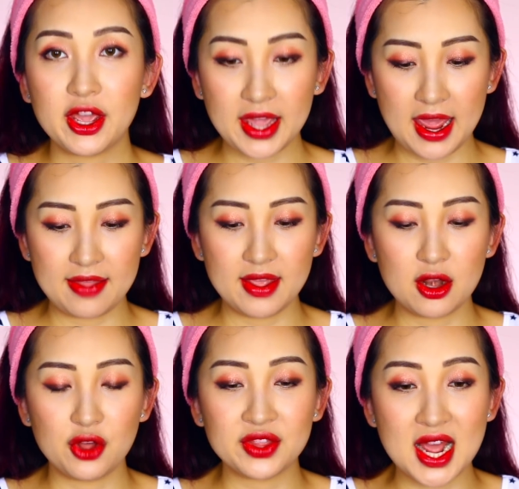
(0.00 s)
Okay, and
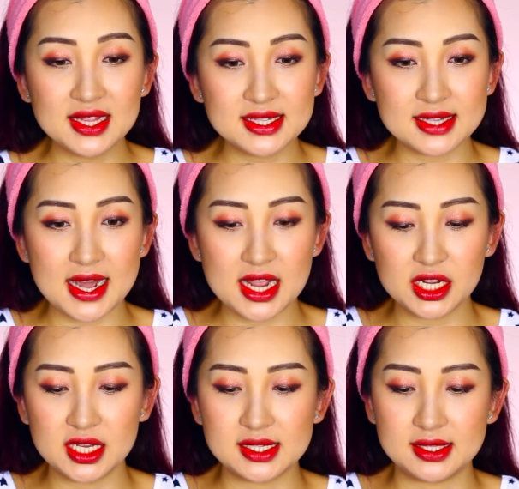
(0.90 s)
then on the other side
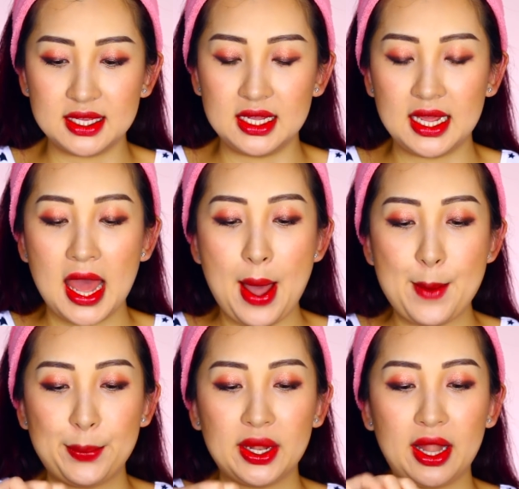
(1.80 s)
is the
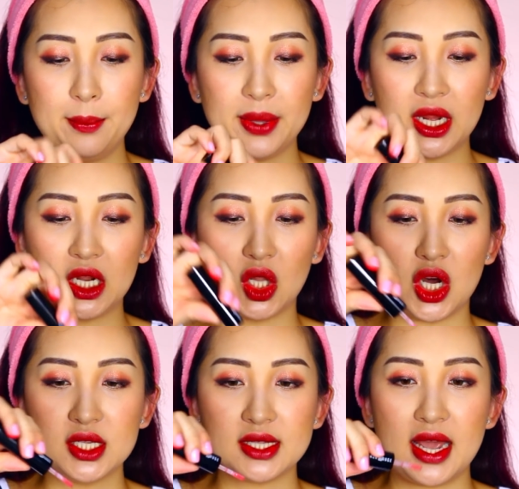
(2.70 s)
Plumping
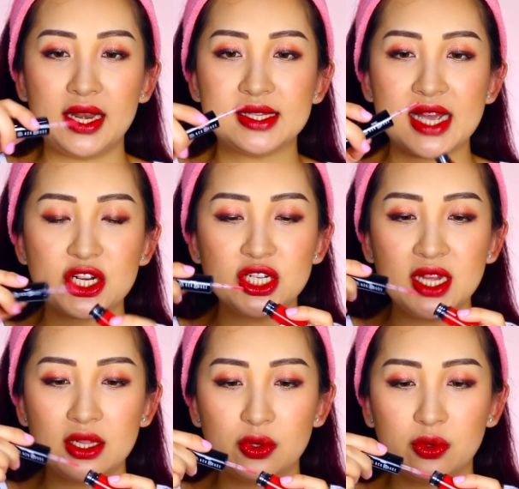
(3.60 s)
gloss, and it's actually
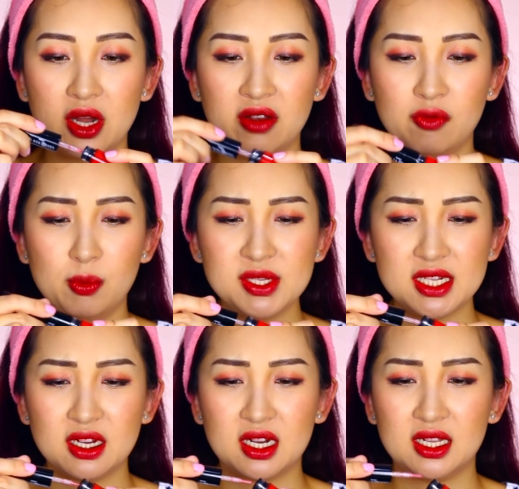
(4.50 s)
a little kind of almost
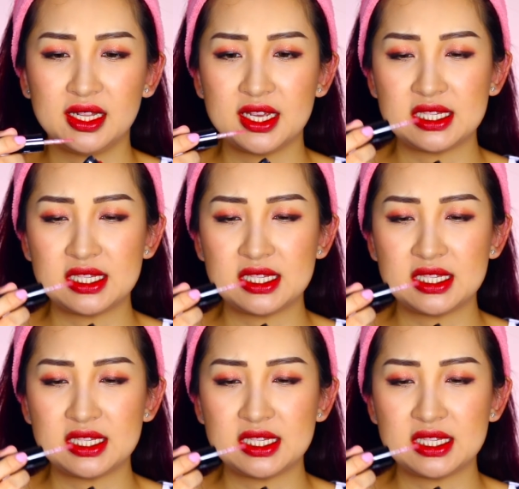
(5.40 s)
like a clear